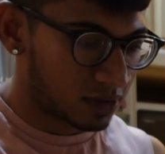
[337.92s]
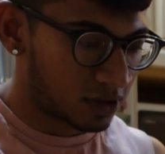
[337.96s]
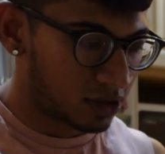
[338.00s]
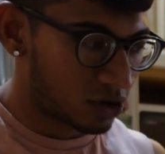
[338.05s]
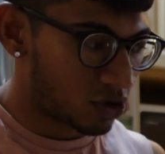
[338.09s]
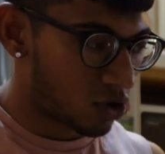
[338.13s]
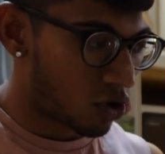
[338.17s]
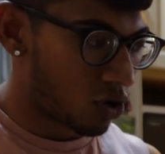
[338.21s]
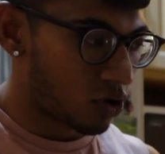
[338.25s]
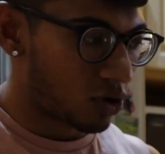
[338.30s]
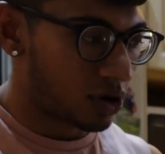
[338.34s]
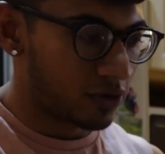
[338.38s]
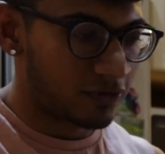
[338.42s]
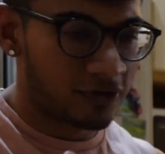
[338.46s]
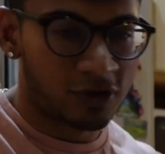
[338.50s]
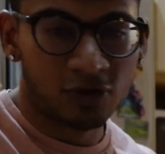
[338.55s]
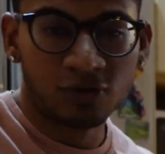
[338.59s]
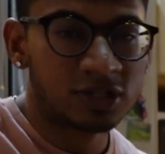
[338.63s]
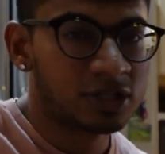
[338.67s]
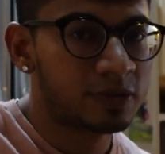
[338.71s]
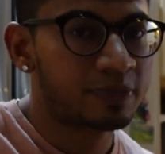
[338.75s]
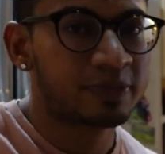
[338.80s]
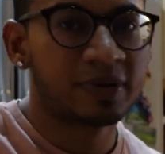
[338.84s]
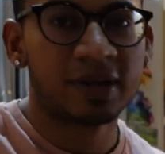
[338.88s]
your, if you're
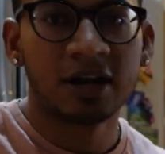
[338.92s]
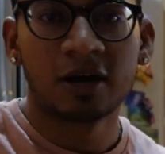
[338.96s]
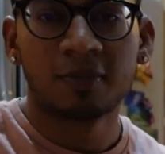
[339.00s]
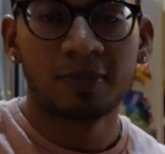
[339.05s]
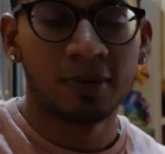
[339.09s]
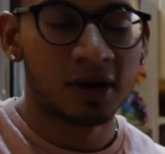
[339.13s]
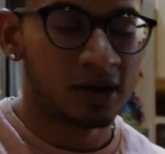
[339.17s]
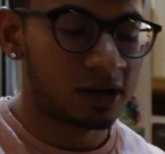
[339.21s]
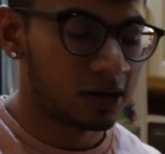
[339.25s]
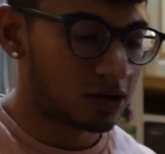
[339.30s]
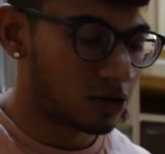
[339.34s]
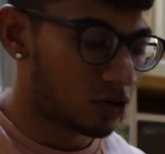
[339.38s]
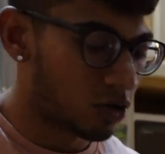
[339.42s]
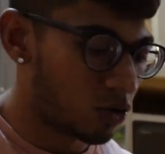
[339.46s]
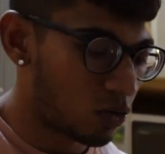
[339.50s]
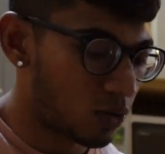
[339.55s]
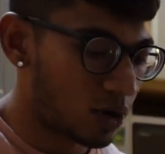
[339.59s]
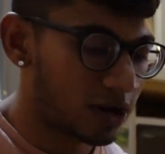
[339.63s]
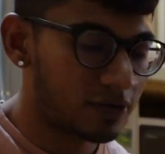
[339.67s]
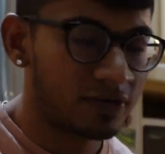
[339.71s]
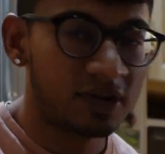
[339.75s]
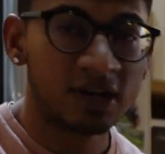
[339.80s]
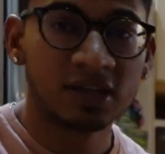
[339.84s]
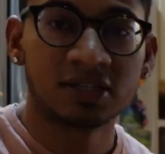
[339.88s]
using peanut butter or
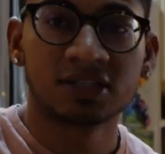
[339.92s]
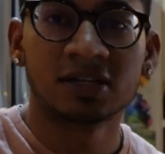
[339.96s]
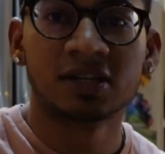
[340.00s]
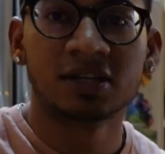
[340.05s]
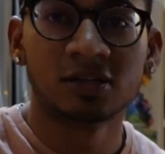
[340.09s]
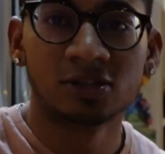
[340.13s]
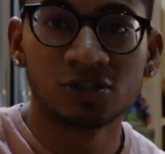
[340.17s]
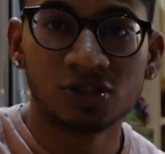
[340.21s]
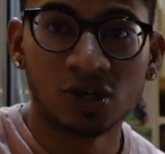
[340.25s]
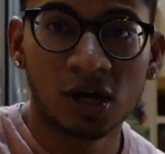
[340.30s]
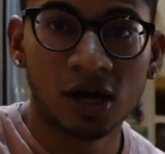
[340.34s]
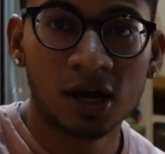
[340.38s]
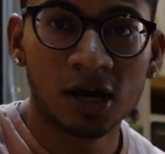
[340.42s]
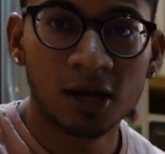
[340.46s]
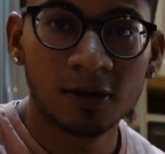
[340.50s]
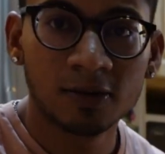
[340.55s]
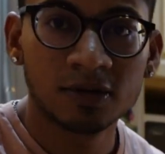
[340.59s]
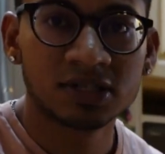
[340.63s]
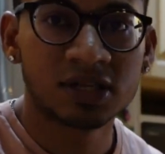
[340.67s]
whatever that's in a jar.